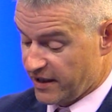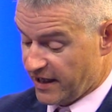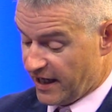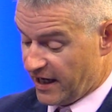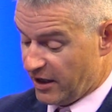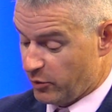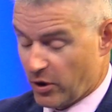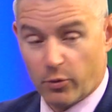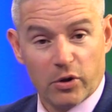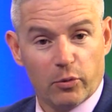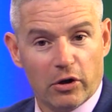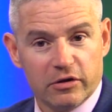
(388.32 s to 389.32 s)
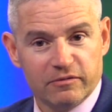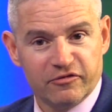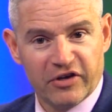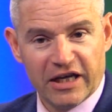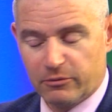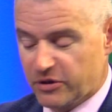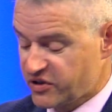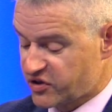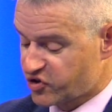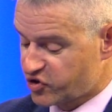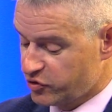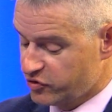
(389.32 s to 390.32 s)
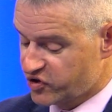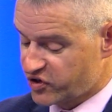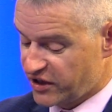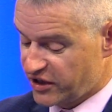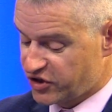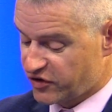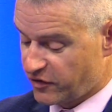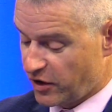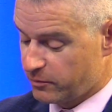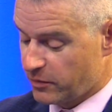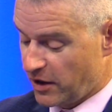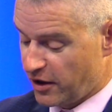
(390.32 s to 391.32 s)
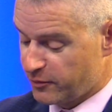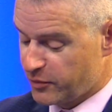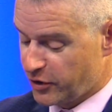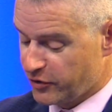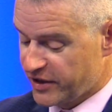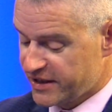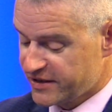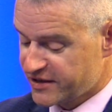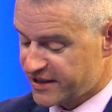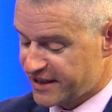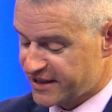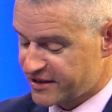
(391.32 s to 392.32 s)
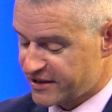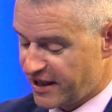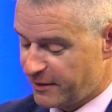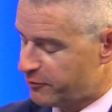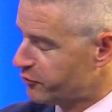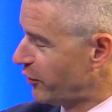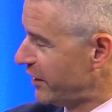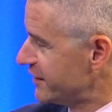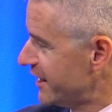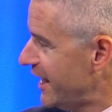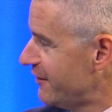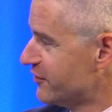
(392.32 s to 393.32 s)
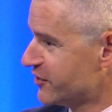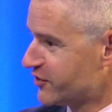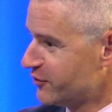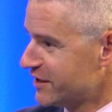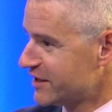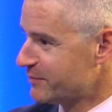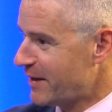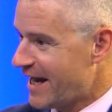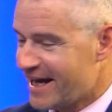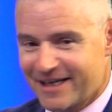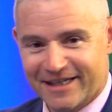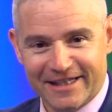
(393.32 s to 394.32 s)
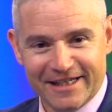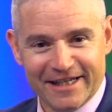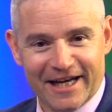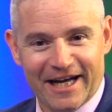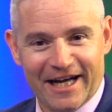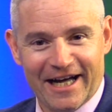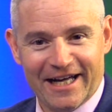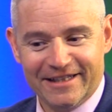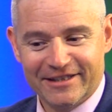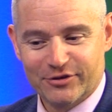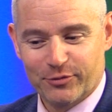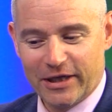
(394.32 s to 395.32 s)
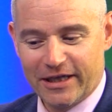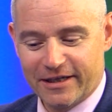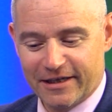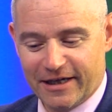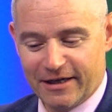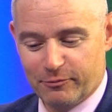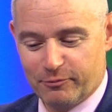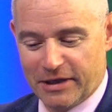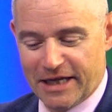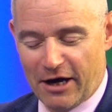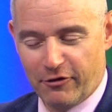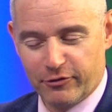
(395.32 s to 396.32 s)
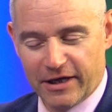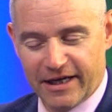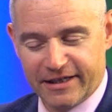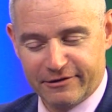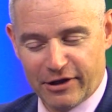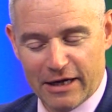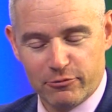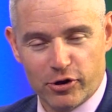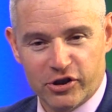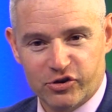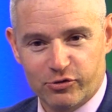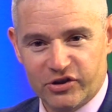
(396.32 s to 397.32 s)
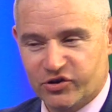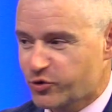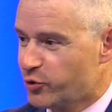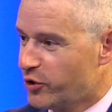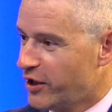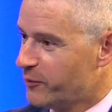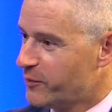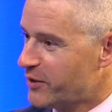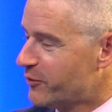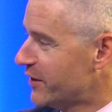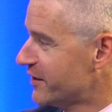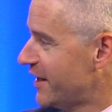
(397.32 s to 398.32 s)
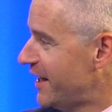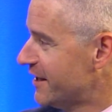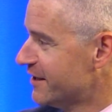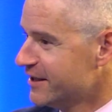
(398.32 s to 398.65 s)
Uh, where we welcome families and students to each of our, our buildings. It's uh, great to have the students back this week. been out at Library Street School helping with bus